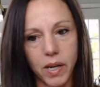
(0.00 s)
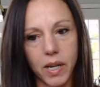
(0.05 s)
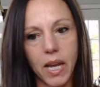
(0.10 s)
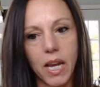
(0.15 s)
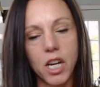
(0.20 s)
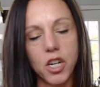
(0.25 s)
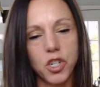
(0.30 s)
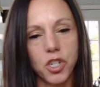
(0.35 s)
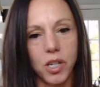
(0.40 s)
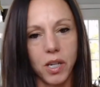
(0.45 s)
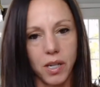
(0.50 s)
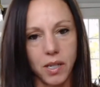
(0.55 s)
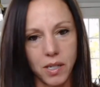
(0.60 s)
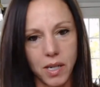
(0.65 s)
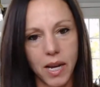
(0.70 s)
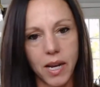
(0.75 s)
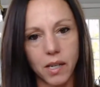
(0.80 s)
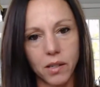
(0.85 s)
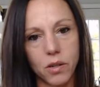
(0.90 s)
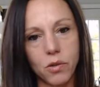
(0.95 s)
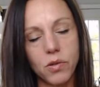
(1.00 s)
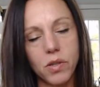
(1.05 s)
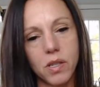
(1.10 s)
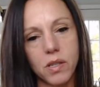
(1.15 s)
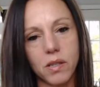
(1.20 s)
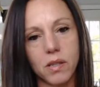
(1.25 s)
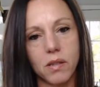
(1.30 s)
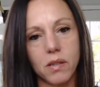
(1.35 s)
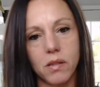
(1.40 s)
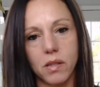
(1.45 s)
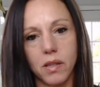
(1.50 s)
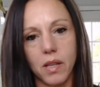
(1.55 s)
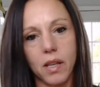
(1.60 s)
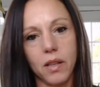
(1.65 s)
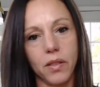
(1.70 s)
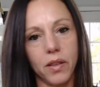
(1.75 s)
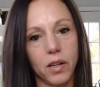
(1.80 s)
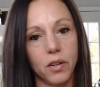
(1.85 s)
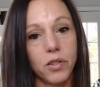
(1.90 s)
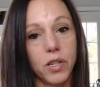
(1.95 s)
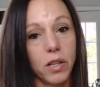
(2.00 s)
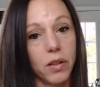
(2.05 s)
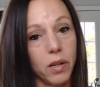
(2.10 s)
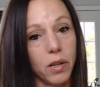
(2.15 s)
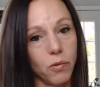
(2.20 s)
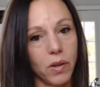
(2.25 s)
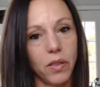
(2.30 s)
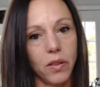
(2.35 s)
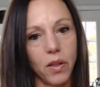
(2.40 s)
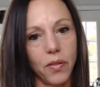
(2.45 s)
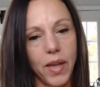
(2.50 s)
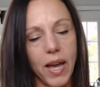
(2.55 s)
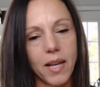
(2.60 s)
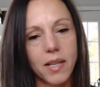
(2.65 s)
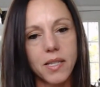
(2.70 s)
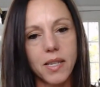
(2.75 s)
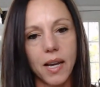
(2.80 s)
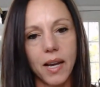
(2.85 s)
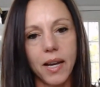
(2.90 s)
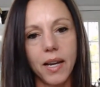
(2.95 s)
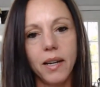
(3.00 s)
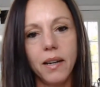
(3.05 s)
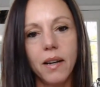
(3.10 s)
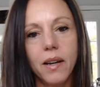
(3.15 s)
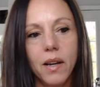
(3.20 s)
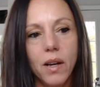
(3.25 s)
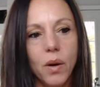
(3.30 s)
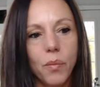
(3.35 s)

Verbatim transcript: medication and diagnoses that they're dealing with on that side